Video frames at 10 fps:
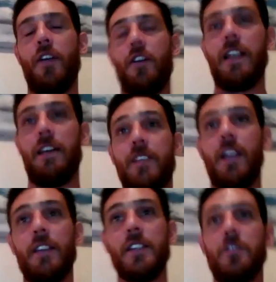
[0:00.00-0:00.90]
and I'd love to
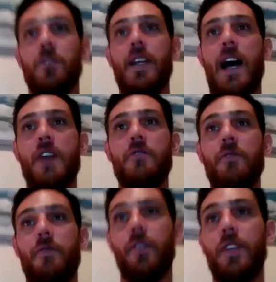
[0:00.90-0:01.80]
hear this story,
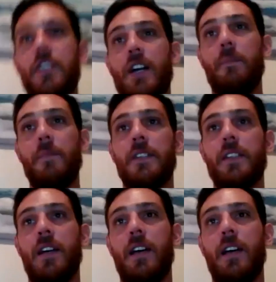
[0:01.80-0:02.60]
150 jumps